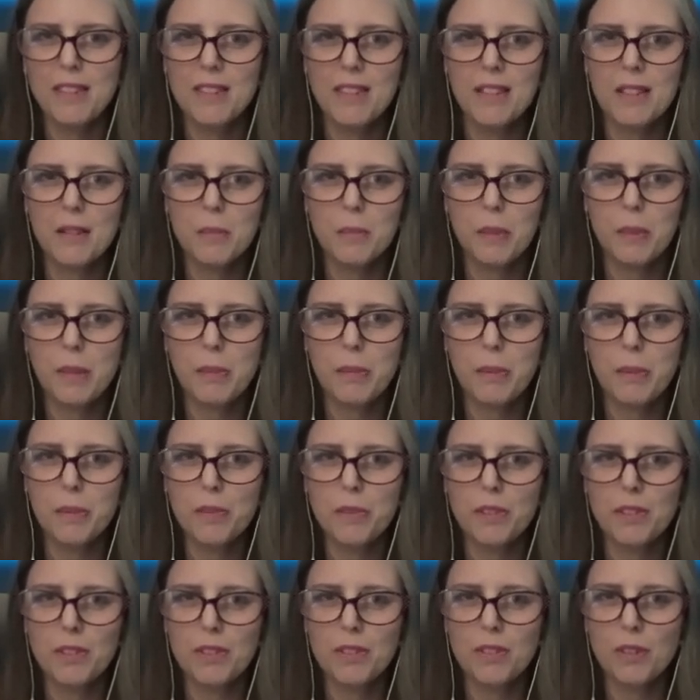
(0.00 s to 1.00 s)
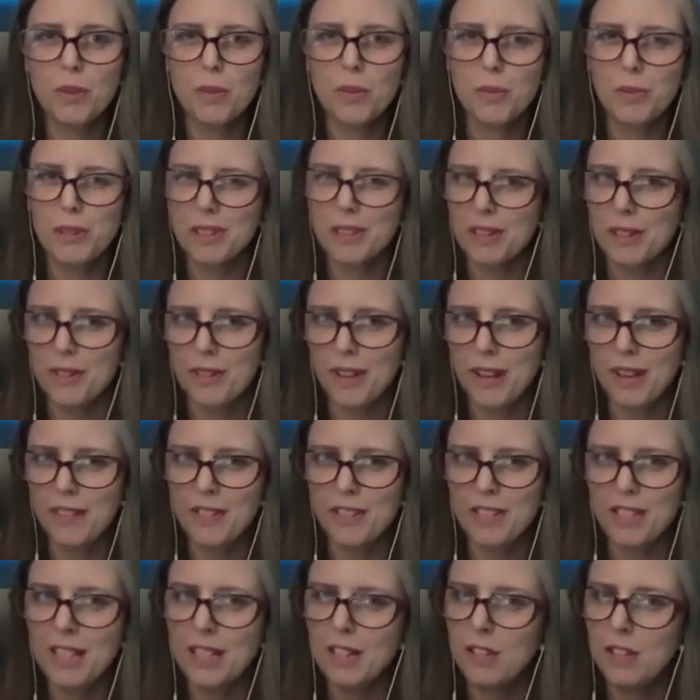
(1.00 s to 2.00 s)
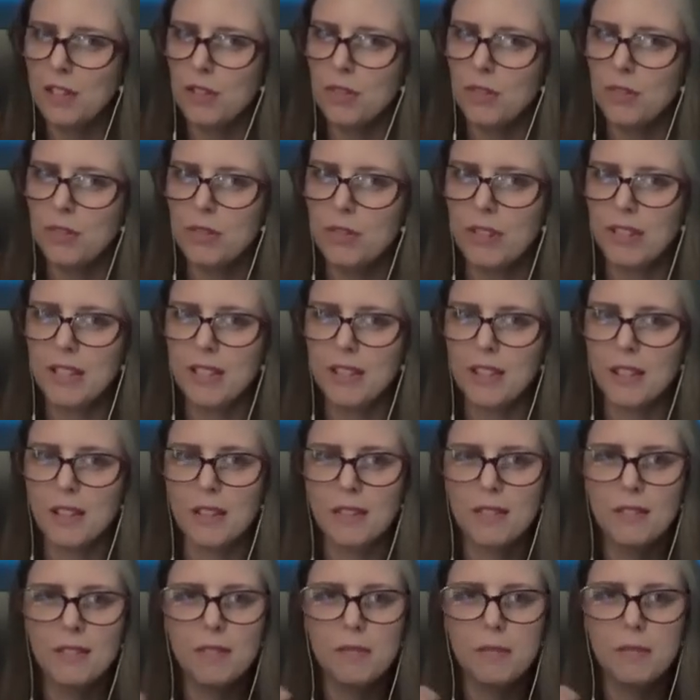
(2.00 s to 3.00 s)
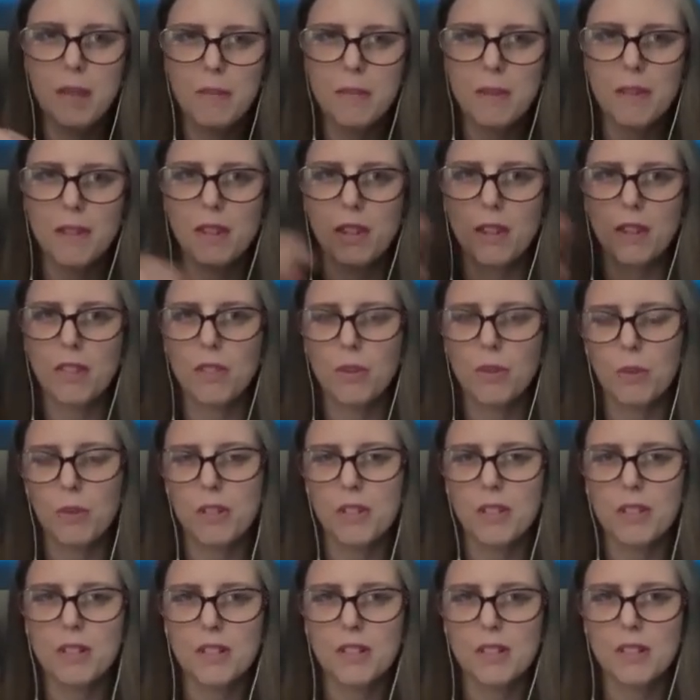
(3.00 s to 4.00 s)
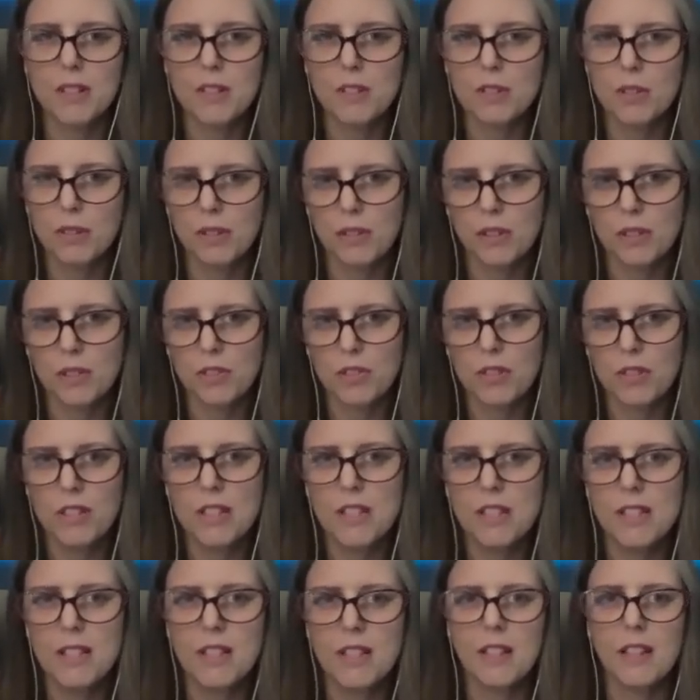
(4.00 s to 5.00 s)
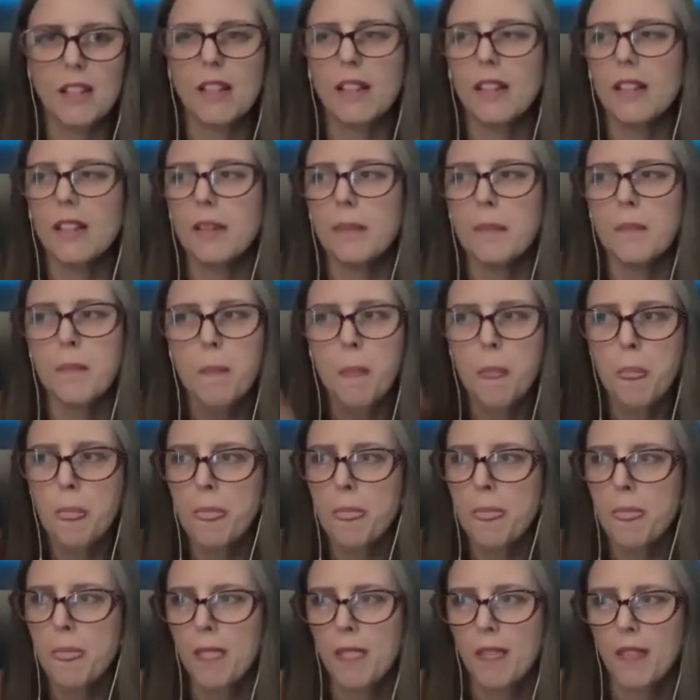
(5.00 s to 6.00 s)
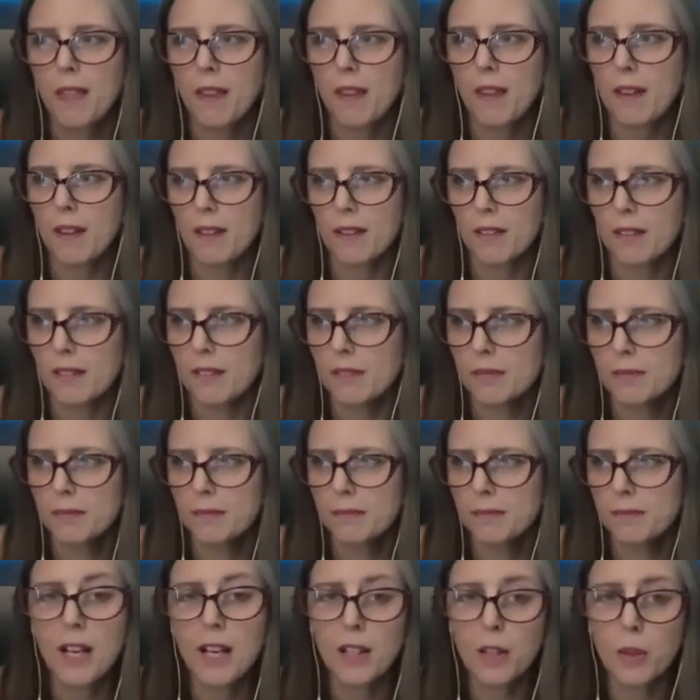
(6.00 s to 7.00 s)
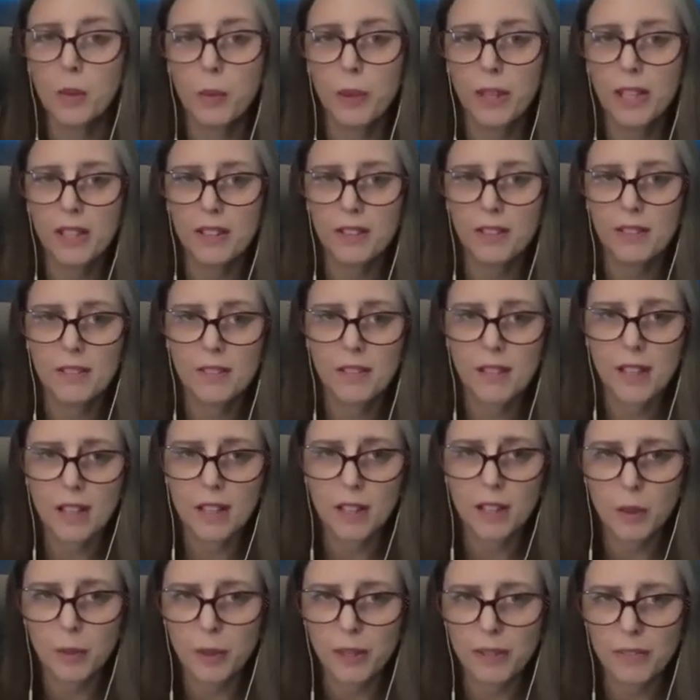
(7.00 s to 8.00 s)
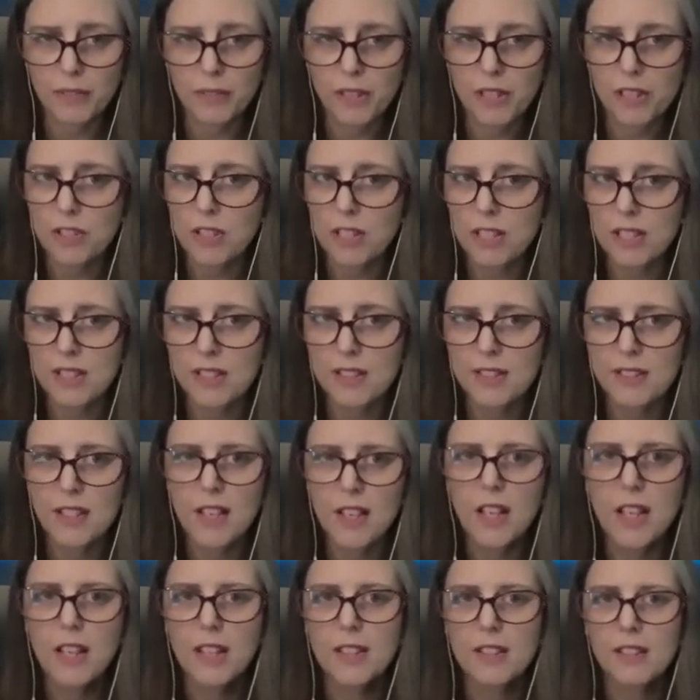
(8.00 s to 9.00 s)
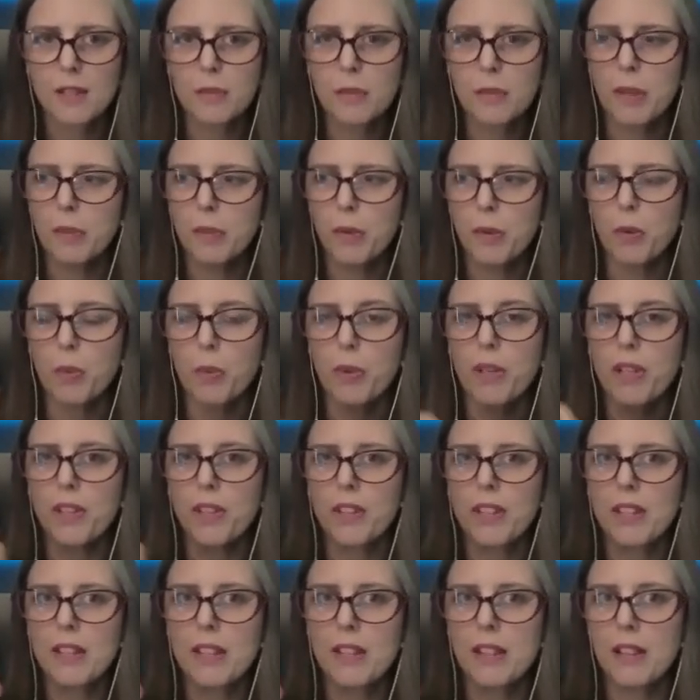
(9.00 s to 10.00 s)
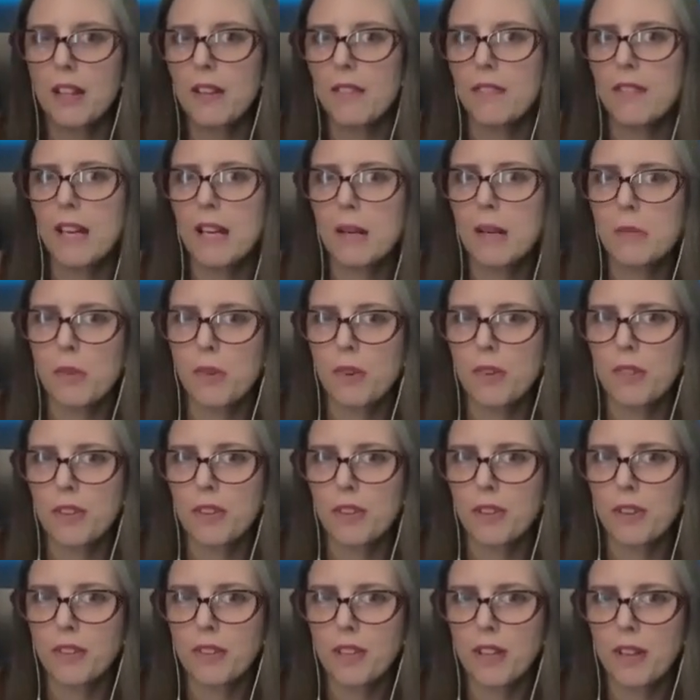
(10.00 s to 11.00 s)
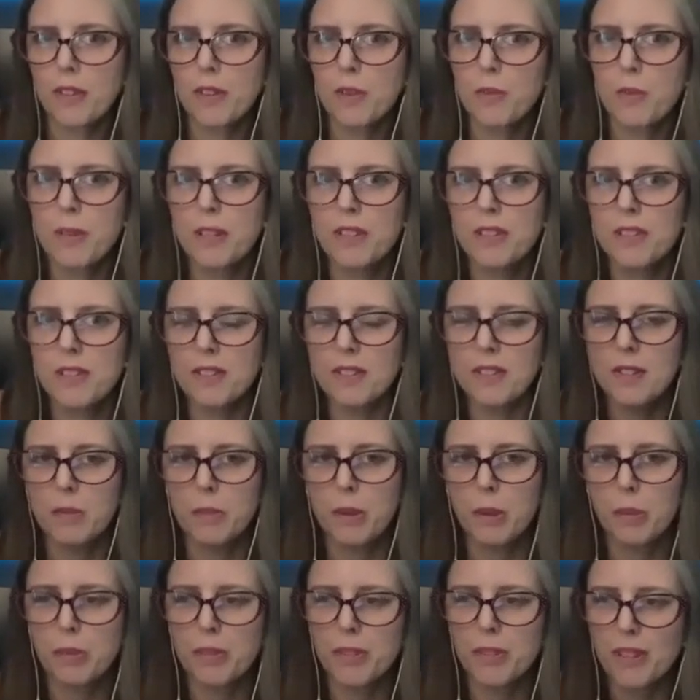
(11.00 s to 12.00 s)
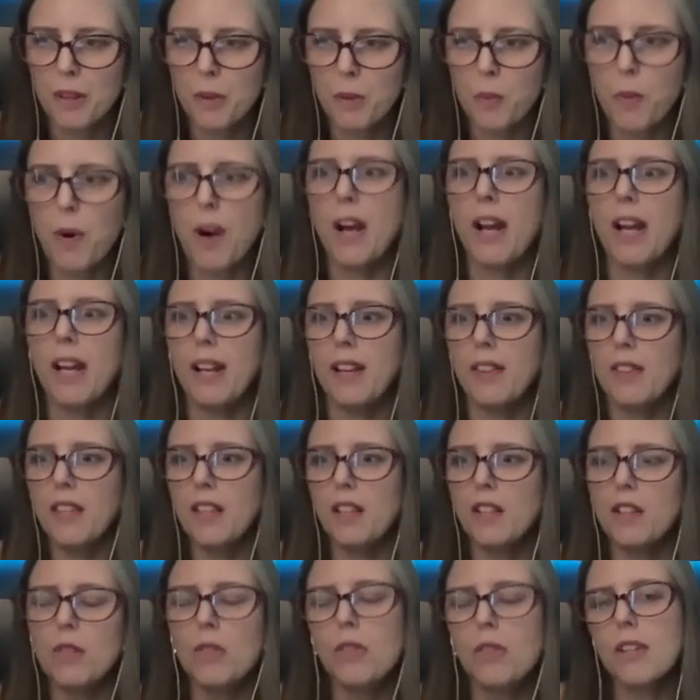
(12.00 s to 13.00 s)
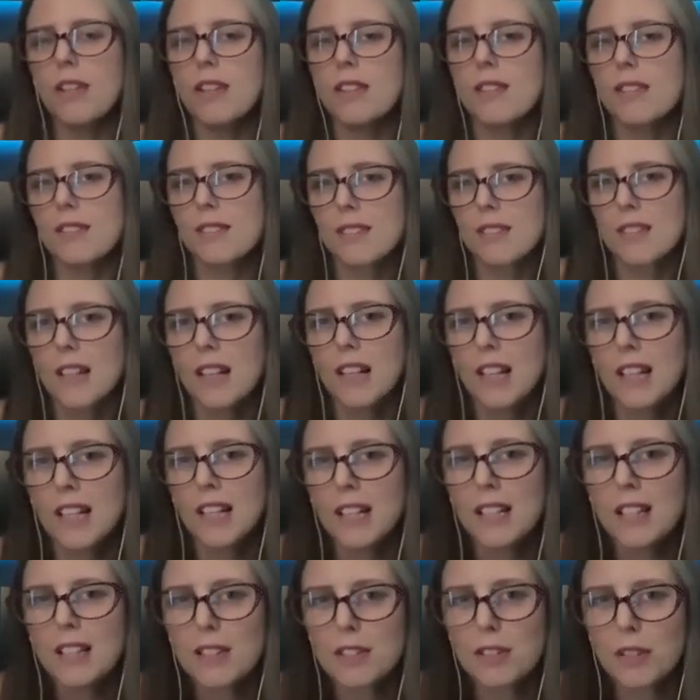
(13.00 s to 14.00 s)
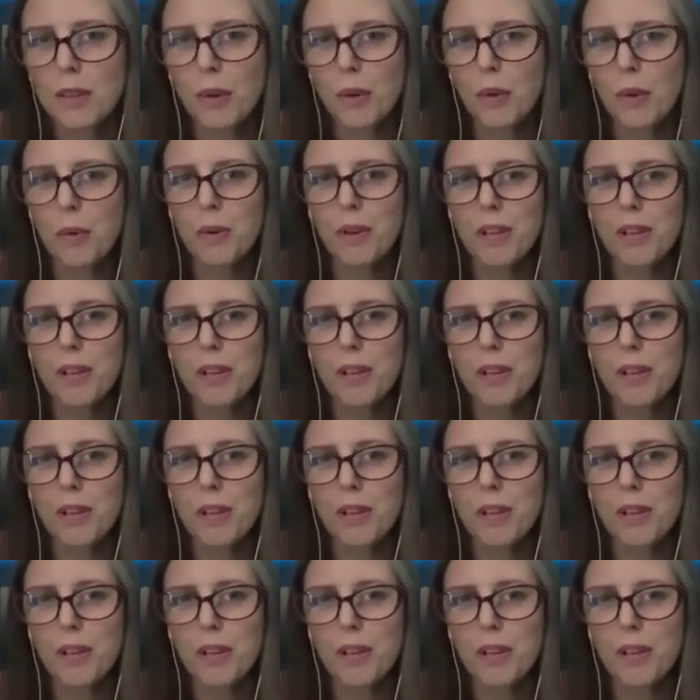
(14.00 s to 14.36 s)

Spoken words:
that people just don't really gravitate to, like the maybe the Thorn trilogy in uh Halloween, the Halloween franchise. Some people really love that more than all the other ones, and some people are like, why did they do this? So,